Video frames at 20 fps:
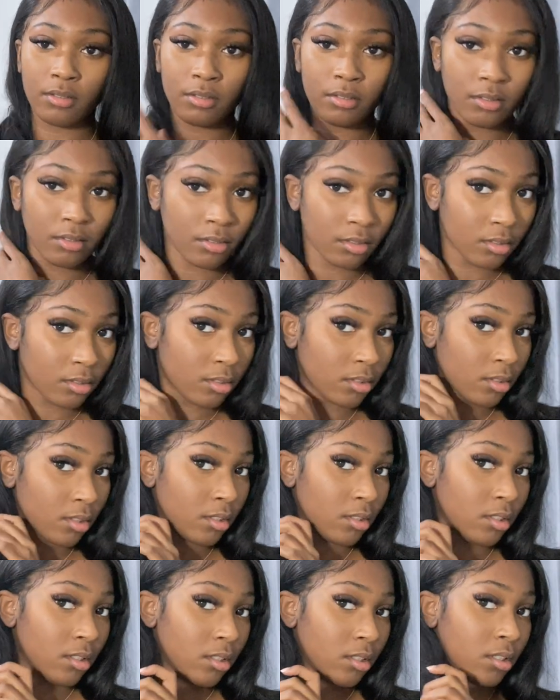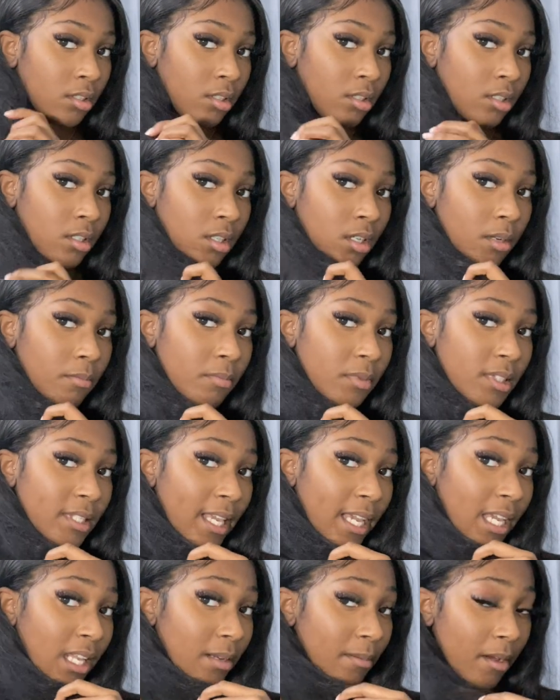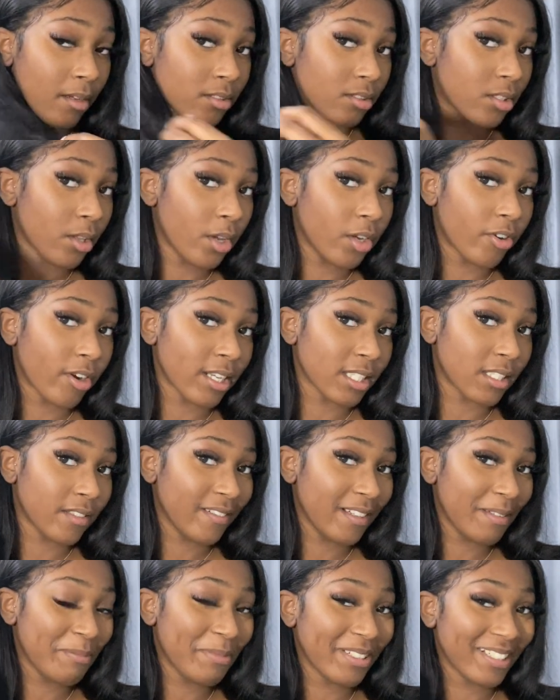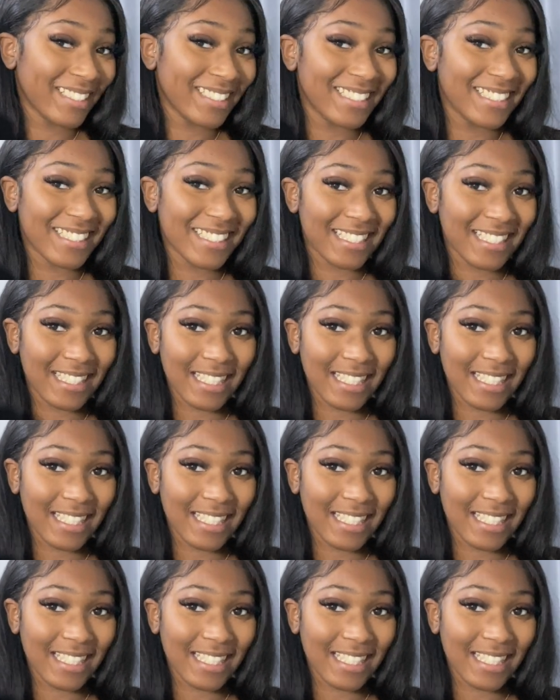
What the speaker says: I'm just taking them out so aggressively because